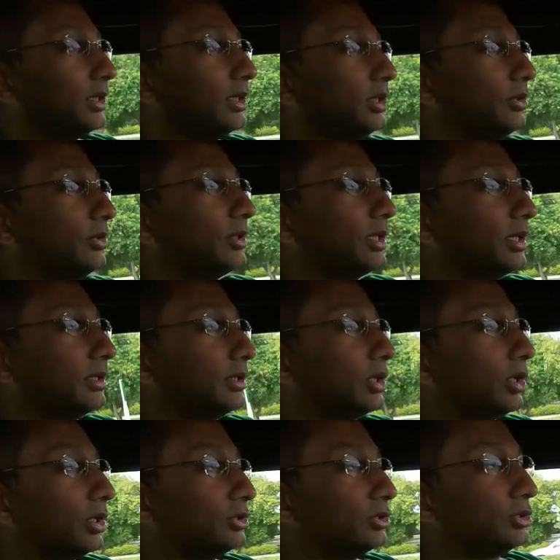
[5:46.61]
You think
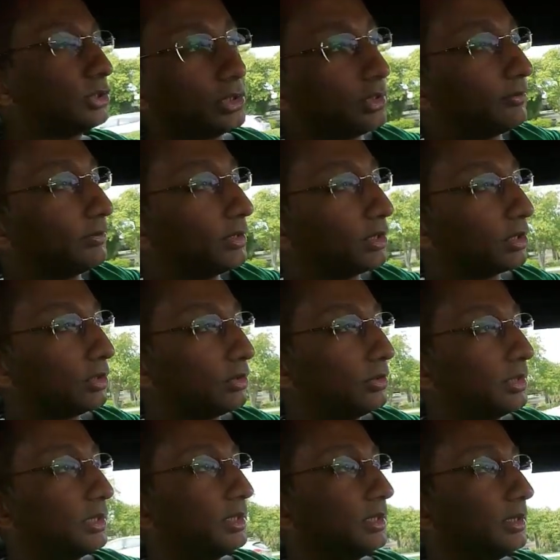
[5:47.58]
Dodge should have
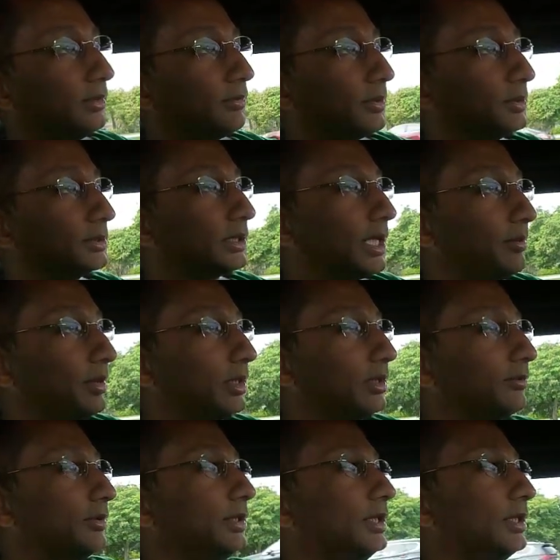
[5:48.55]
included it if it was that big
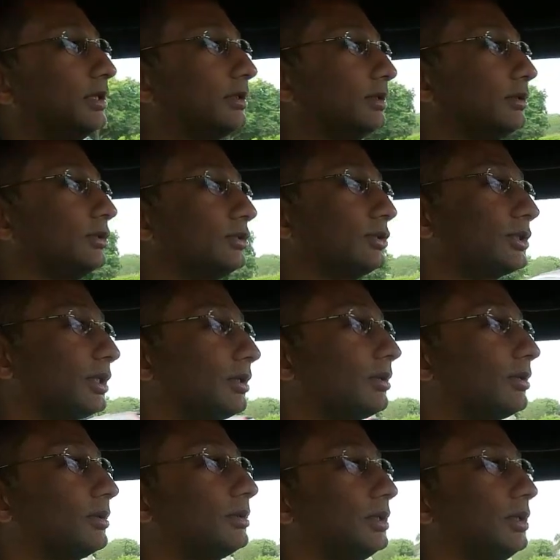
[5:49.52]
of a deal and you're just
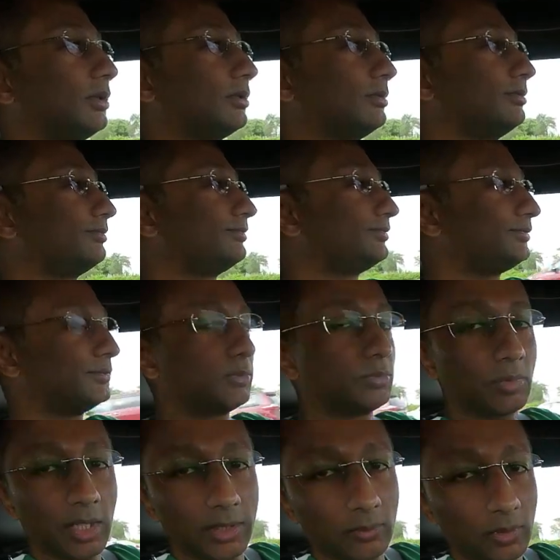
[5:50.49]
gonna, you know,
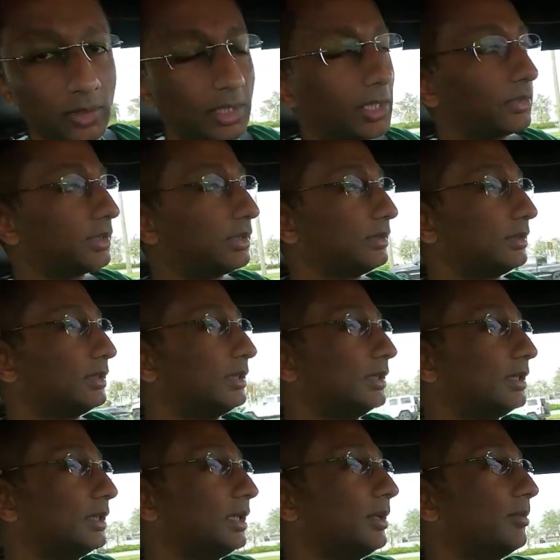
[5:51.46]
ride without it?
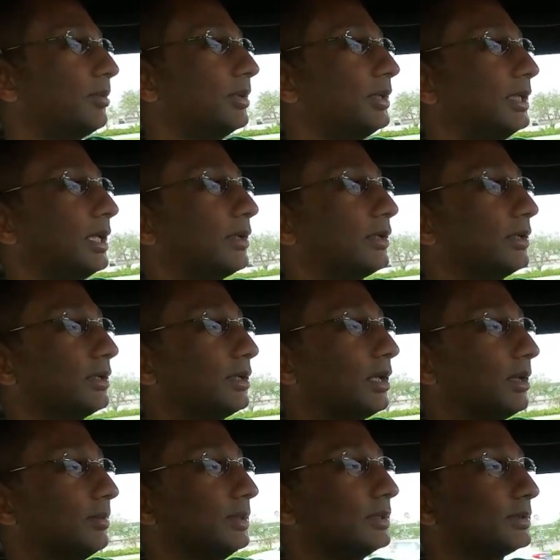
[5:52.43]
Put it down in the
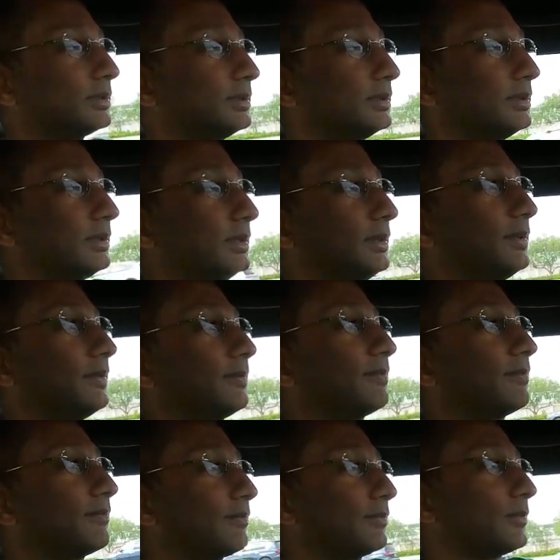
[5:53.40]
comments.
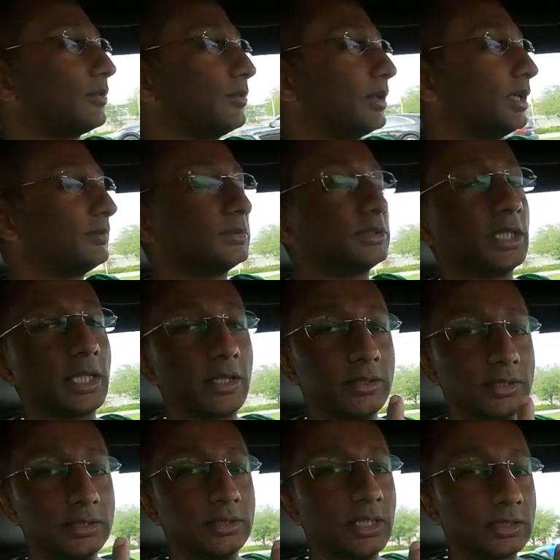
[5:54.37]
Well, check
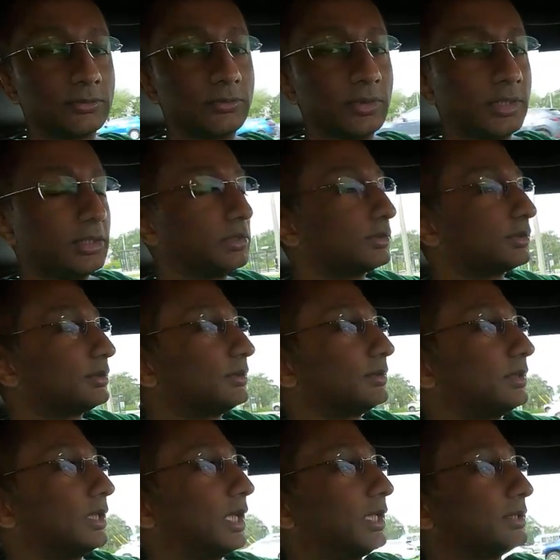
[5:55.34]
out these next videos.
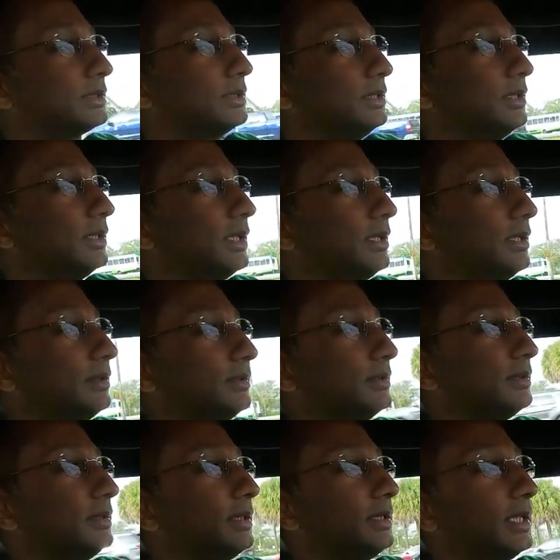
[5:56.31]
I'll see you there.
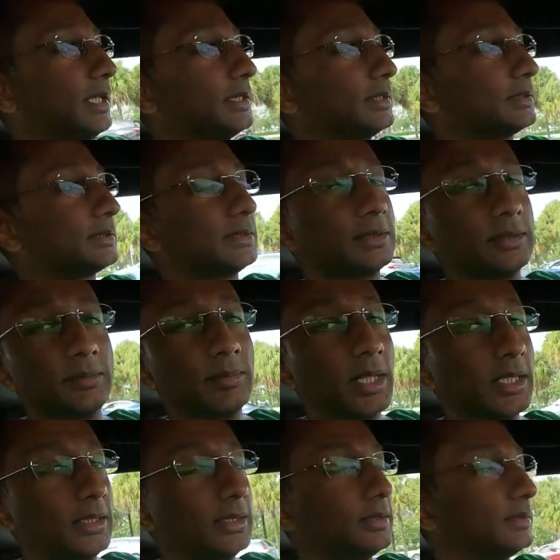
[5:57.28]
Thanks.
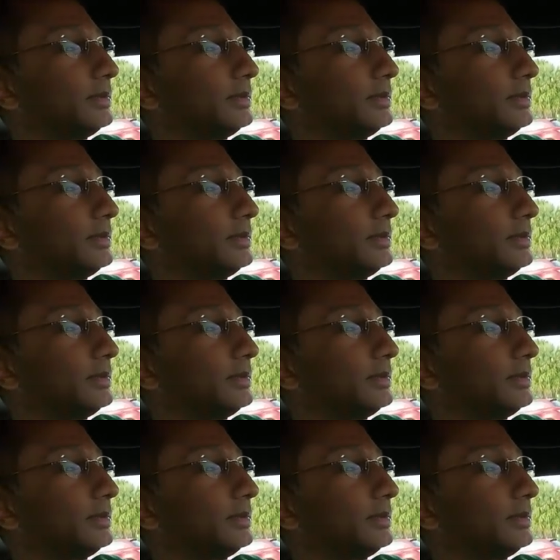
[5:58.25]
Bye.